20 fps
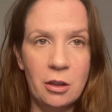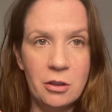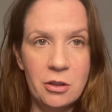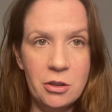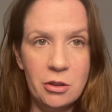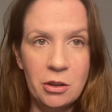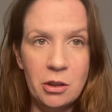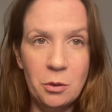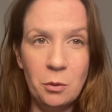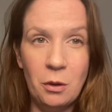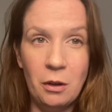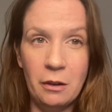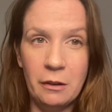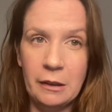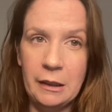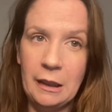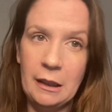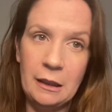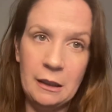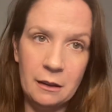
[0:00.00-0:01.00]
so you are
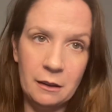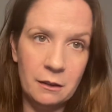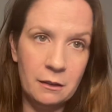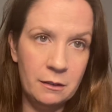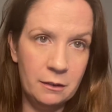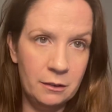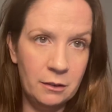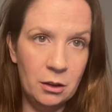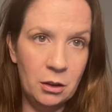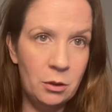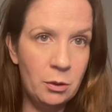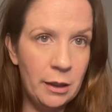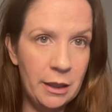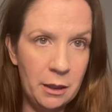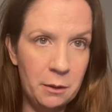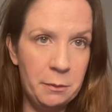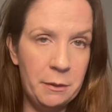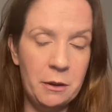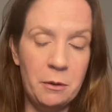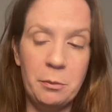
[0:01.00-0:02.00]
getting quite a
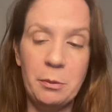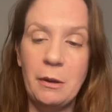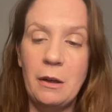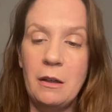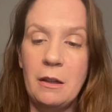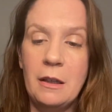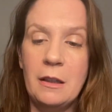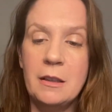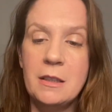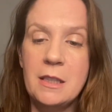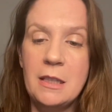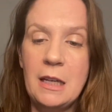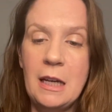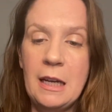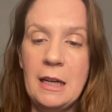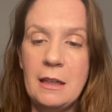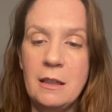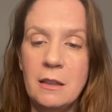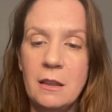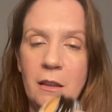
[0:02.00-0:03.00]
bit of product,
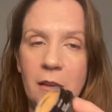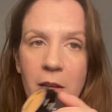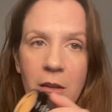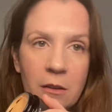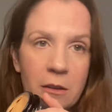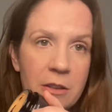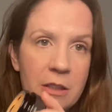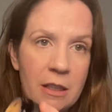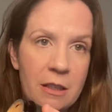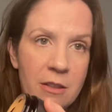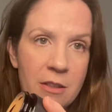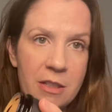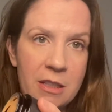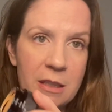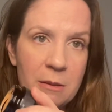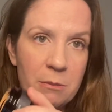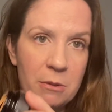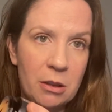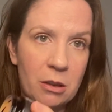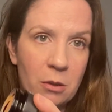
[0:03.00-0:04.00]
and a little does
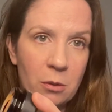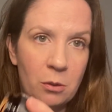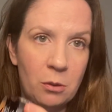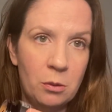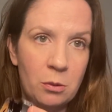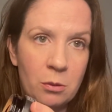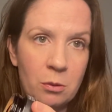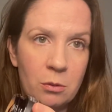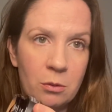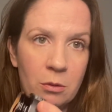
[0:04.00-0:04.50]
seem to go